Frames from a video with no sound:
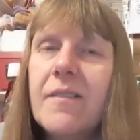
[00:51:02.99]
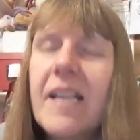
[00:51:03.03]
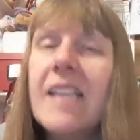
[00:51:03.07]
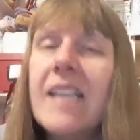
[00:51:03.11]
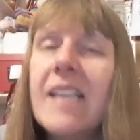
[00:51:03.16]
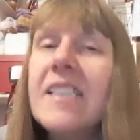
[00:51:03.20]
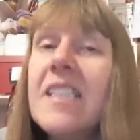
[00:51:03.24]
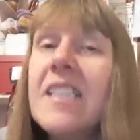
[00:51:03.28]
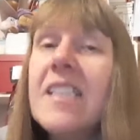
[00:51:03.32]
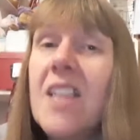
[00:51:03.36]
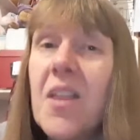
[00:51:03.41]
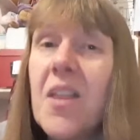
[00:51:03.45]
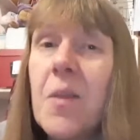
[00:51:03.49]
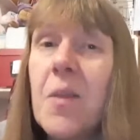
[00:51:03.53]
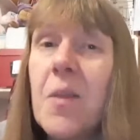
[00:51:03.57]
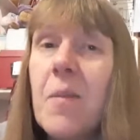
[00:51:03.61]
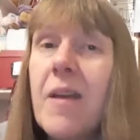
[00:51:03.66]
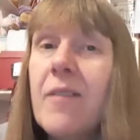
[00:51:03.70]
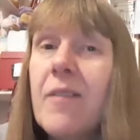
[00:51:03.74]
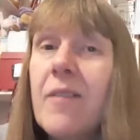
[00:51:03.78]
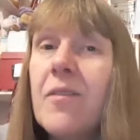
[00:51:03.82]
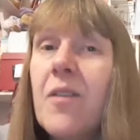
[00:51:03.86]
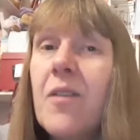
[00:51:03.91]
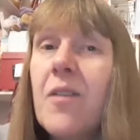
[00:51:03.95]
That's another
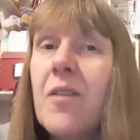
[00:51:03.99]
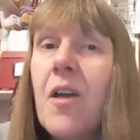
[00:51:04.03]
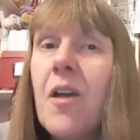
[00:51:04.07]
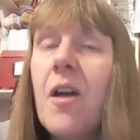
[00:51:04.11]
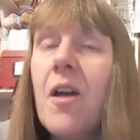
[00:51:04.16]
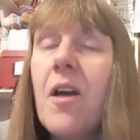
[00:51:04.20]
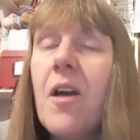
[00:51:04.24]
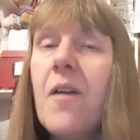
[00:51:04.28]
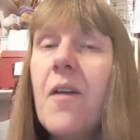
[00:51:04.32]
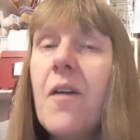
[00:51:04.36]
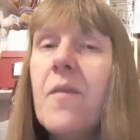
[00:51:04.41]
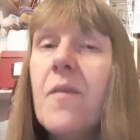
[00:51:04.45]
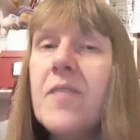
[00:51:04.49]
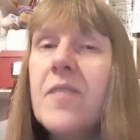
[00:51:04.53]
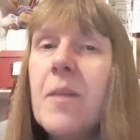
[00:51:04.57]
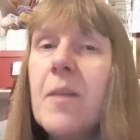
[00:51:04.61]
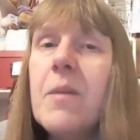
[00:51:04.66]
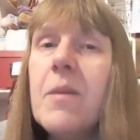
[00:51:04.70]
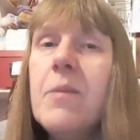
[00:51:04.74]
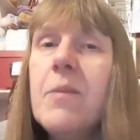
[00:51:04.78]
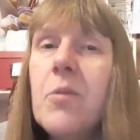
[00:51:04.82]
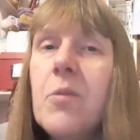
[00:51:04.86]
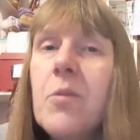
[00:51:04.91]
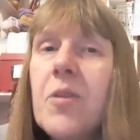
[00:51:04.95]
myth.
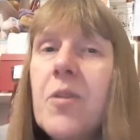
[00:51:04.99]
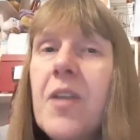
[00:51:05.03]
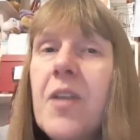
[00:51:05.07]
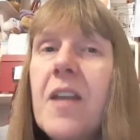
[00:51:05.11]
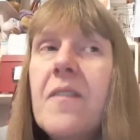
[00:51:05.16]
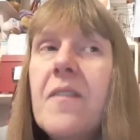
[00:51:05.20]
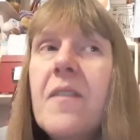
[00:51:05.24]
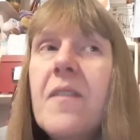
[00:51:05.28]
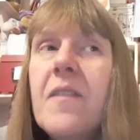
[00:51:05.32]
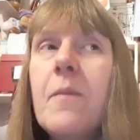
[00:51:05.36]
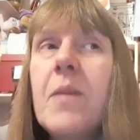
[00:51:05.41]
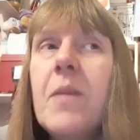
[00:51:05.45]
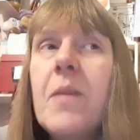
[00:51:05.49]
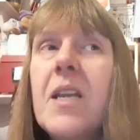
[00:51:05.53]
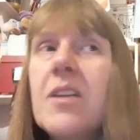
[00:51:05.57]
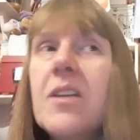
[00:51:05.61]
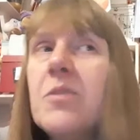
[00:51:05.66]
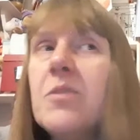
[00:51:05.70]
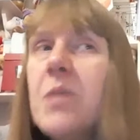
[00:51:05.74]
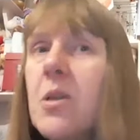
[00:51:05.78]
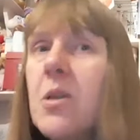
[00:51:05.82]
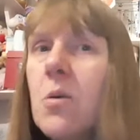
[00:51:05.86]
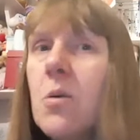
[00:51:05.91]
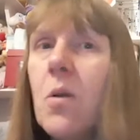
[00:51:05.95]
Some people think that
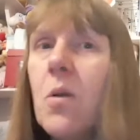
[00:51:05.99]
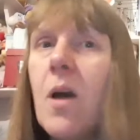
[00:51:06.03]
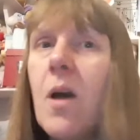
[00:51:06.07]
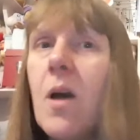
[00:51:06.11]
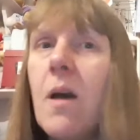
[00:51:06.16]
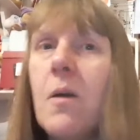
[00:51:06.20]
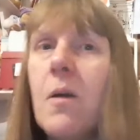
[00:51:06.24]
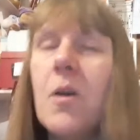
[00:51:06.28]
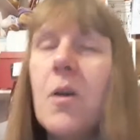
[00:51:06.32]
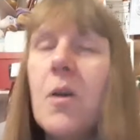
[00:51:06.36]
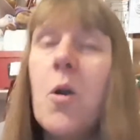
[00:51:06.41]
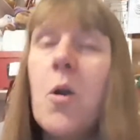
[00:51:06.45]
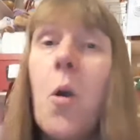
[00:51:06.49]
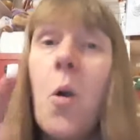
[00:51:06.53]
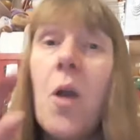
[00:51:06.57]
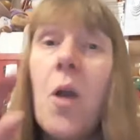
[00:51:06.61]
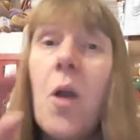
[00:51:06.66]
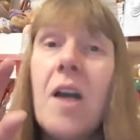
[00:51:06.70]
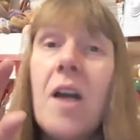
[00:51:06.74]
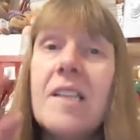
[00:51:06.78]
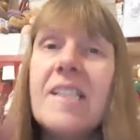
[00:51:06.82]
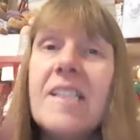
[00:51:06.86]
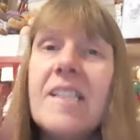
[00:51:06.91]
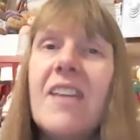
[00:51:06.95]
because we call
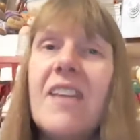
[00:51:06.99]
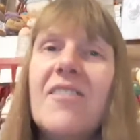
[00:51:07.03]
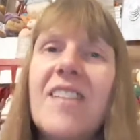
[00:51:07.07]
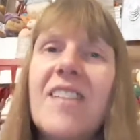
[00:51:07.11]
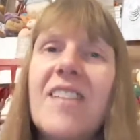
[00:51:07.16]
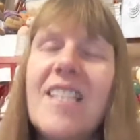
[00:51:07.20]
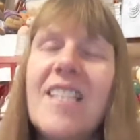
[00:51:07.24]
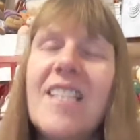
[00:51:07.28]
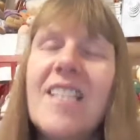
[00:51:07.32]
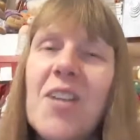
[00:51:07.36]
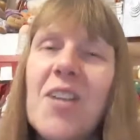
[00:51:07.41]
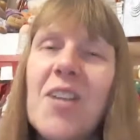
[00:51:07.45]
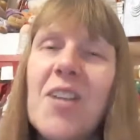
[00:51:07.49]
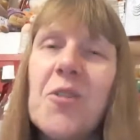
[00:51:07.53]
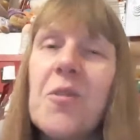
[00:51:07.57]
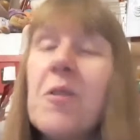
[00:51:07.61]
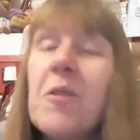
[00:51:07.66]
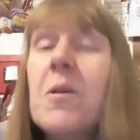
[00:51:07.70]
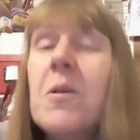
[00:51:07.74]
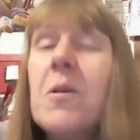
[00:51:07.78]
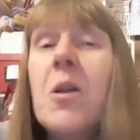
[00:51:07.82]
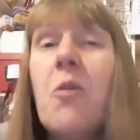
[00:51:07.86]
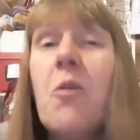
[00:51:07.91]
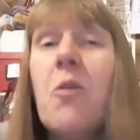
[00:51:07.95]
ourselves asexual,
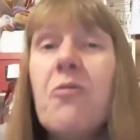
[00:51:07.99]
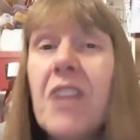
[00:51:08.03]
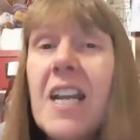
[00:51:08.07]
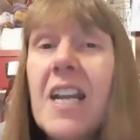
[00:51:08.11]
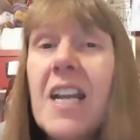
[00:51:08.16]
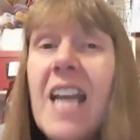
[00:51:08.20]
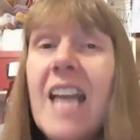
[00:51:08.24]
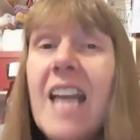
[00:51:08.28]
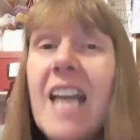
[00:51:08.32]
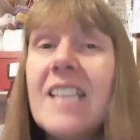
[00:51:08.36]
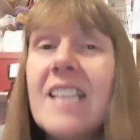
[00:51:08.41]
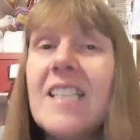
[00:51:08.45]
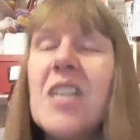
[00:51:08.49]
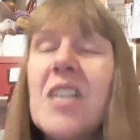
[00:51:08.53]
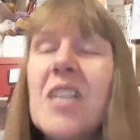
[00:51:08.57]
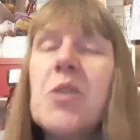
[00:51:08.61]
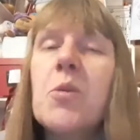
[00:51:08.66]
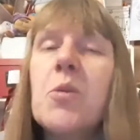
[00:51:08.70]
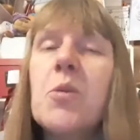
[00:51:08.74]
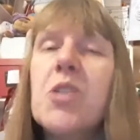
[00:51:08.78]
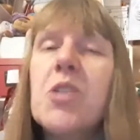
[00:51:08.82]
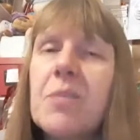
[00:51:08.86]
that we're not really asexual.